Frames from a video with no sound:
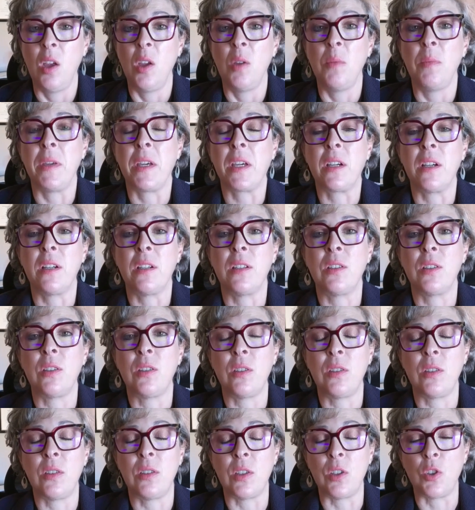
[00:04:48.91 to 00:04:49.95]
because
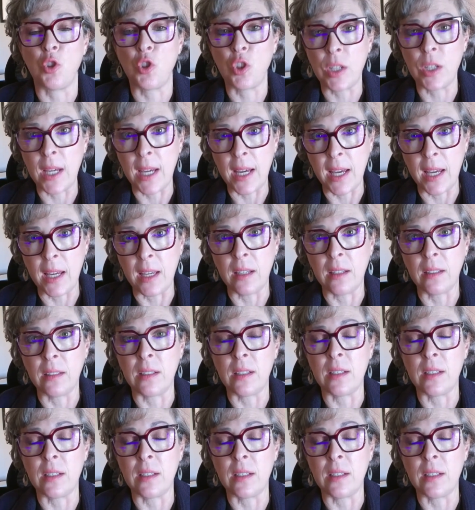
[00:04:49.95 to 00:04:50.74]
the child